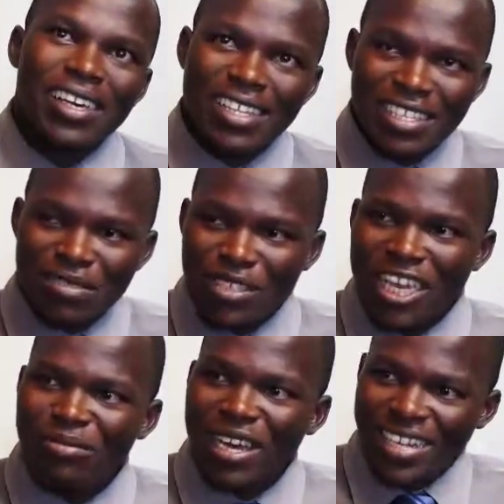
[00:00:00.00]
And at the same
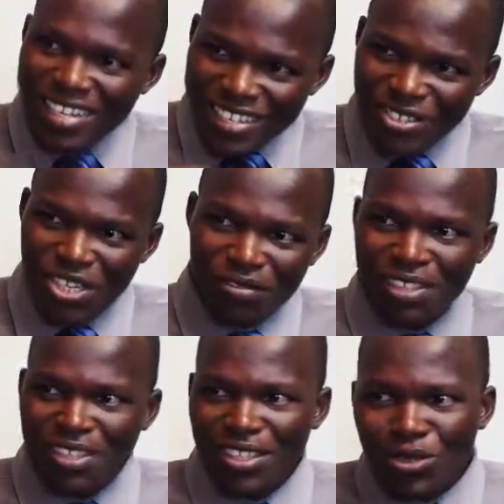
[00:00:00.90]
time I really need to
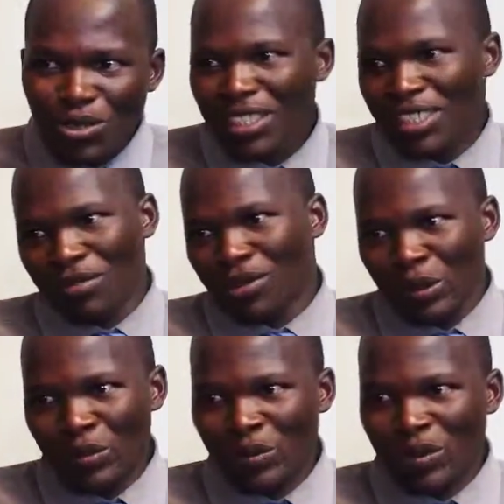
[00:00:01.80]
have this 2-liter
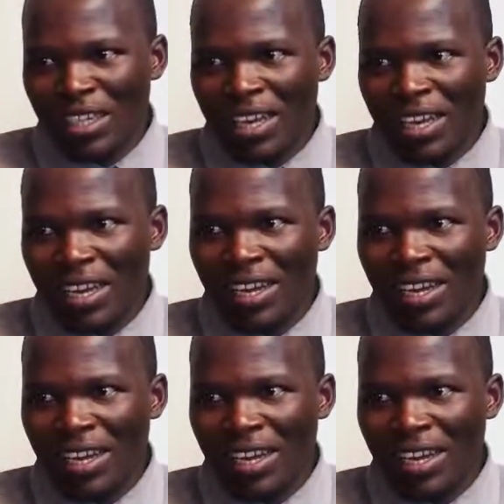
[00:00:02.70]
bottle of water